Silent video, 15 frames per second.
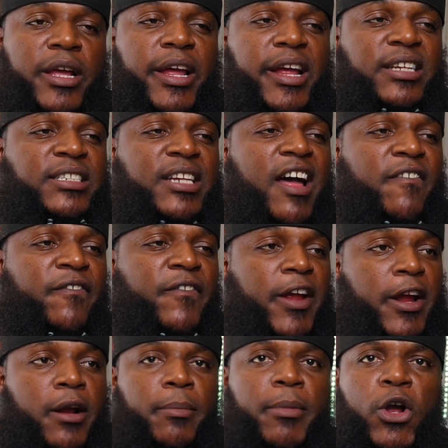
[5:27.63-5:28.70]
it's not
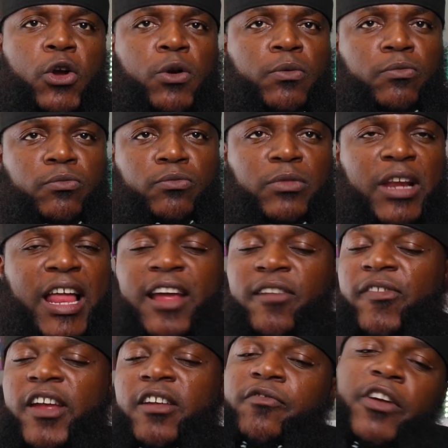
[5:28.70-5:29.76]
fair, bro.
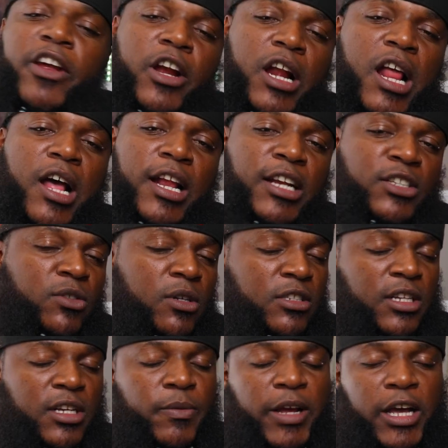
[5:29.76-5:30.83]
Life ain't fair at all. That's
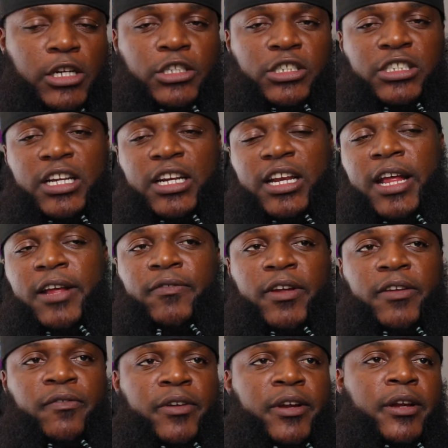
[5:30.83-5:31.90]
one thing we gotta understand. Life
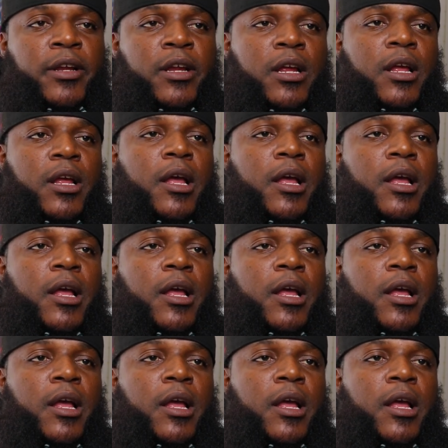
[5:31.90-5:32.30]
ain't fair.